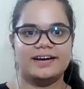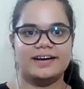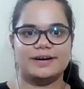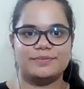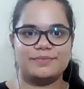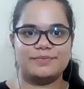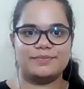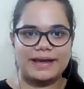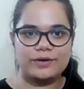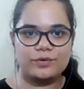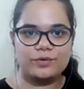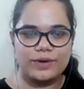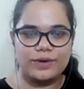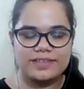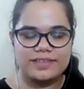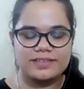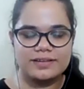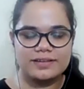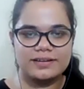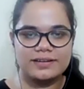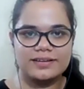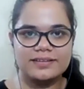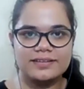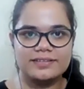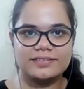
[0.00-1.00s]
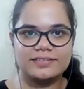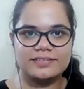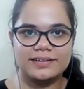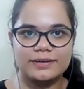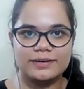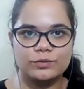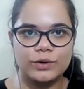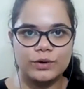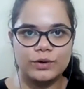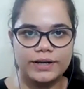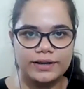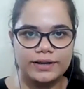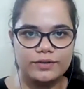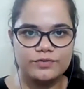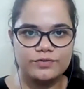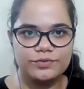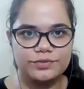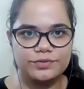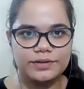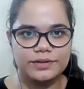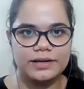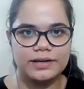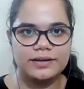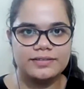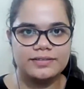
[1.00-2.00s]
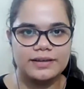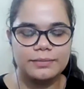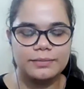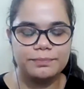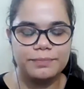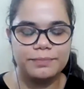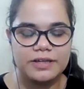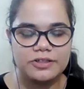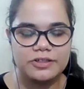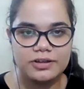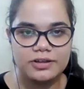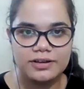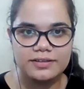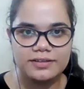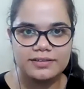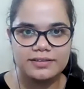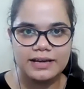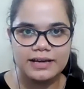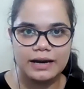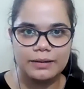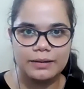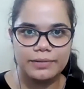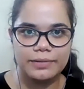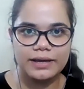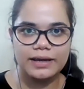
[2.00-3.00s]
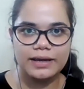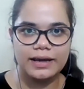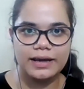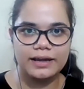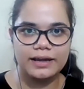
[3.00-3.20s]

Uh, my question is, uh, what if uh, some patient is coming